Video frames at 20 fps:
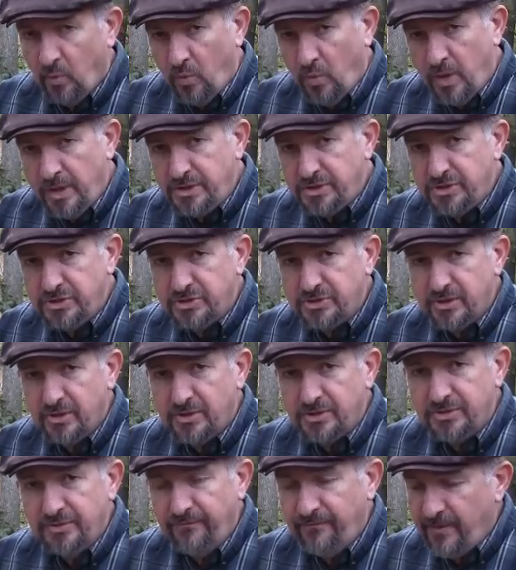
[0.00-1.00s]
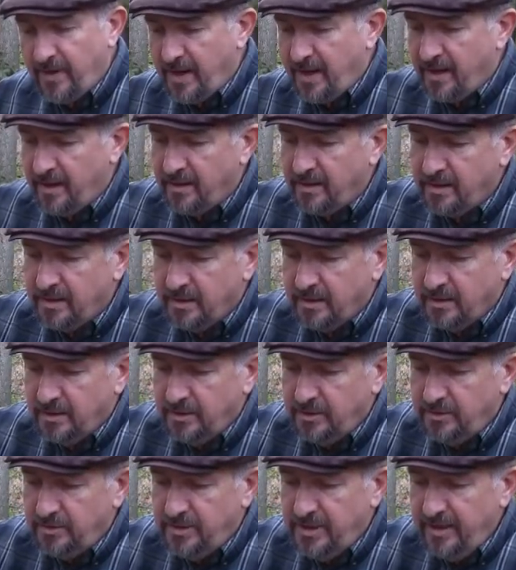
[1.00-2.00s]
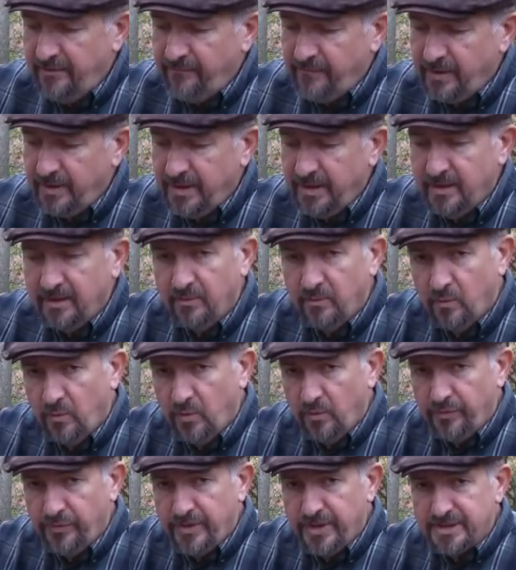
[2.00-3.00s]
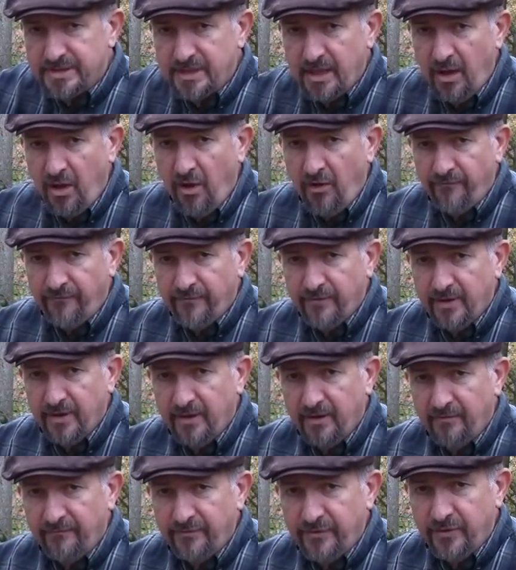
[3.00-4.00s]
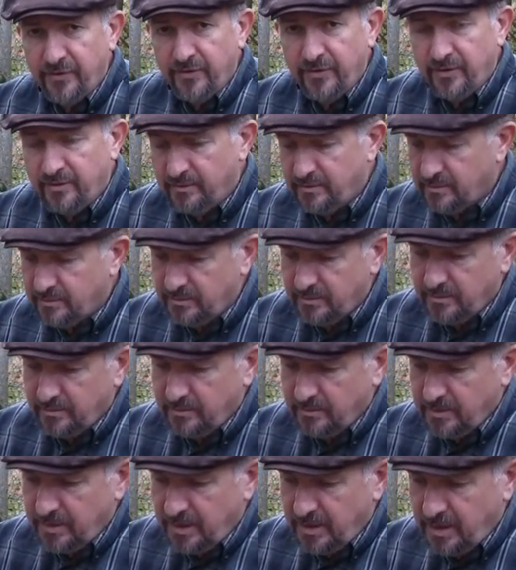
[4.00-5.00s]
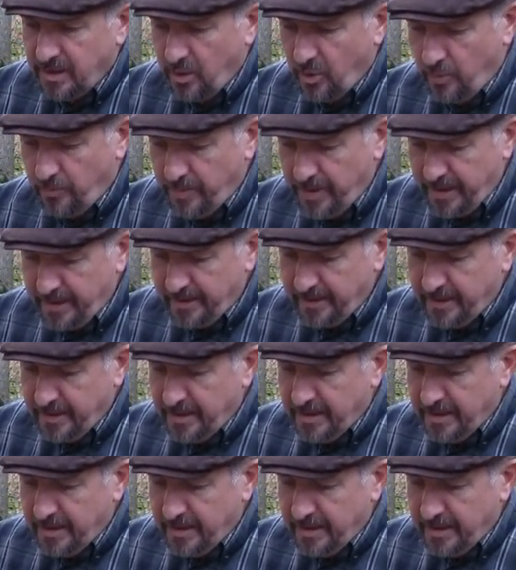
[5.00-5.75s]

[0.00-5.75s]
Once you start your fire, you definitely want this off of your opening.